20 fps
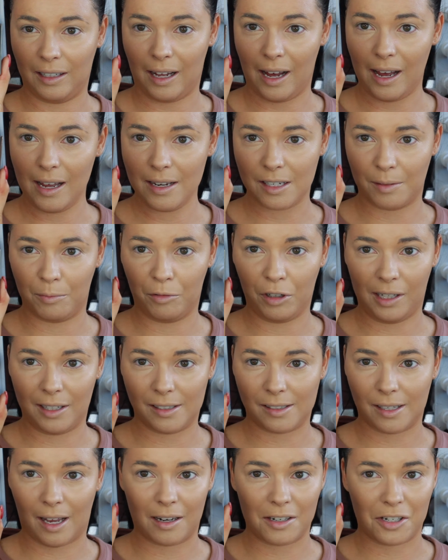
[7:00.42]
Light. I'm really
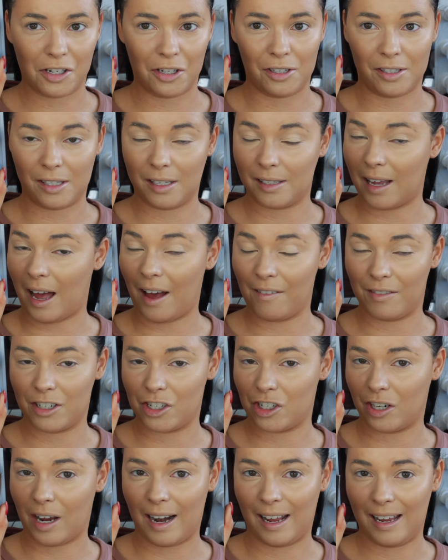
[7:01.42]
excited to use this. I haven't
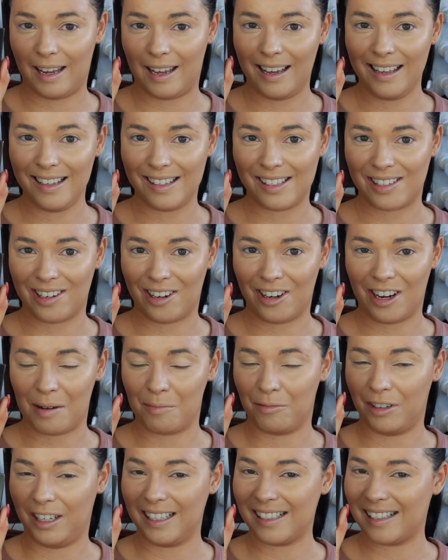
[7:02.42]
tried it yet, so
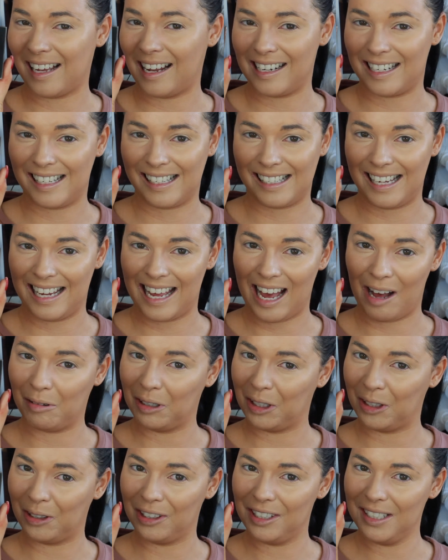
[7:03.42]
I'm really excited to see how
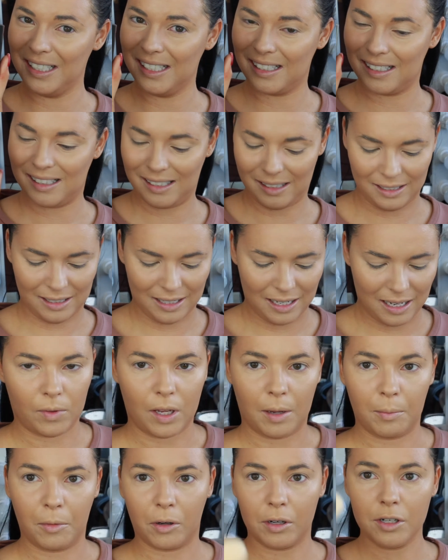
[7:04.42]
it goes.
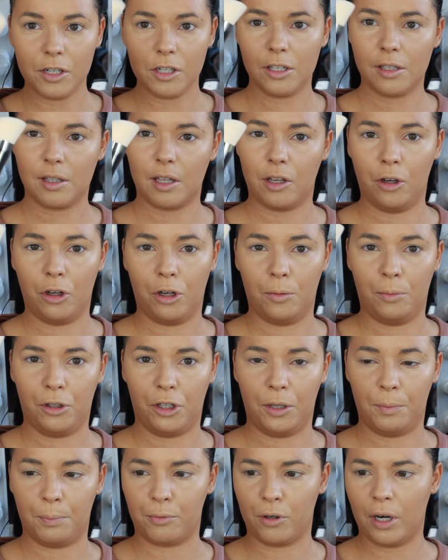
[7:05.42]
I'm going to use the Huda
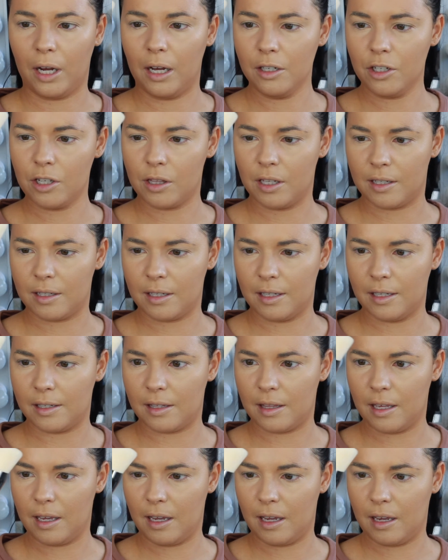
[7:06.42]
Beauty brush. This
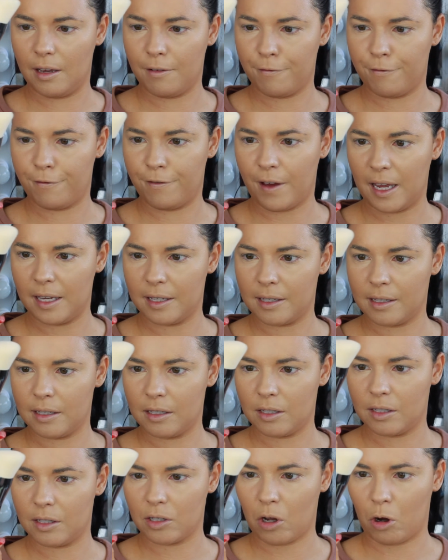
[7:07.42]
is the face
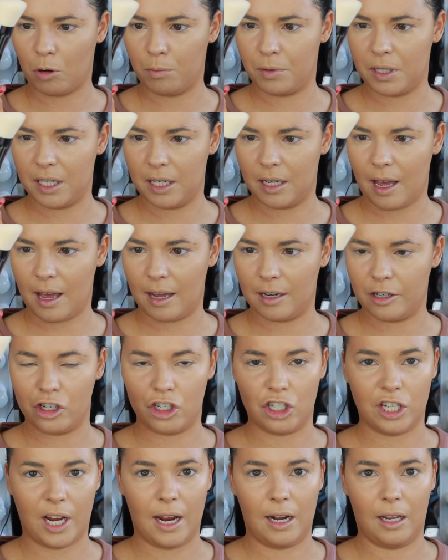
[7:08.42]
sculpting and
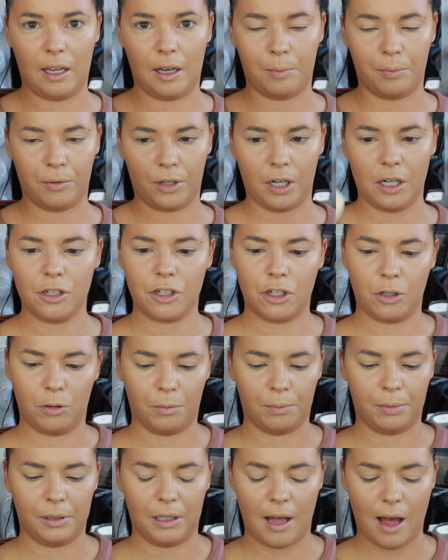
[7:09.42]
shading brush to
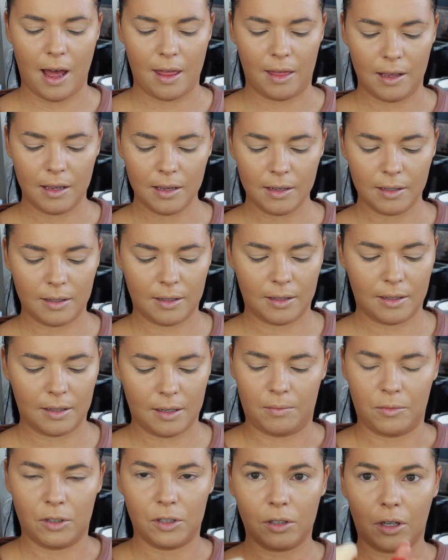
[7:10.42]
apply this.
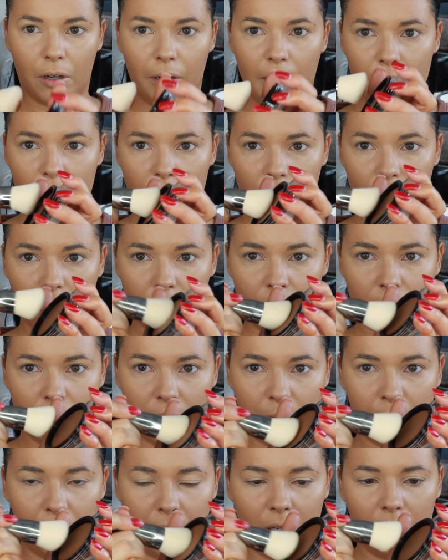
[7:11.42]
I'm just going to
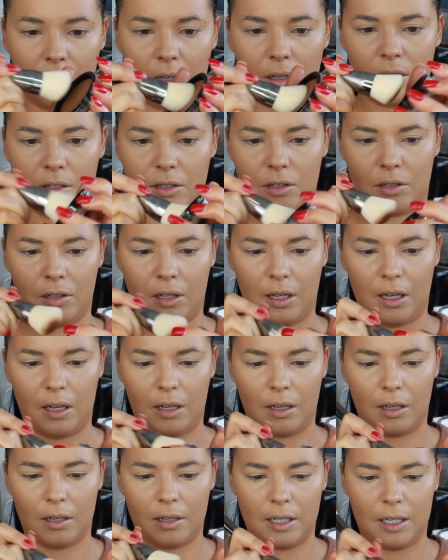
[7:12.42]
dip into
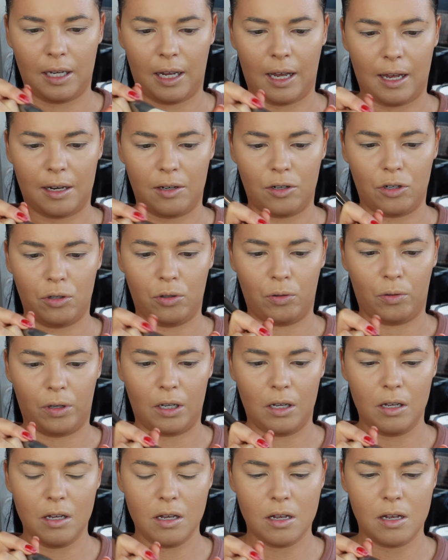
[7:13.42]
the
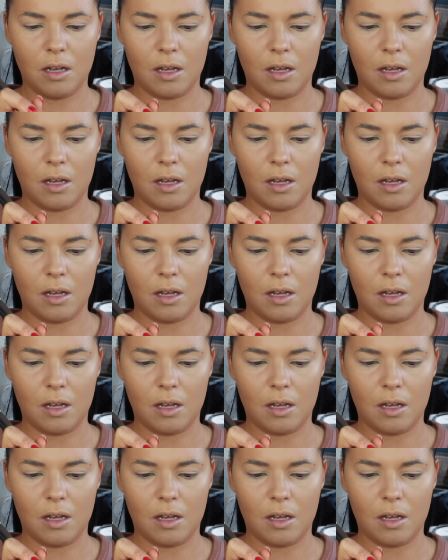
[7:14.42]
Tantour.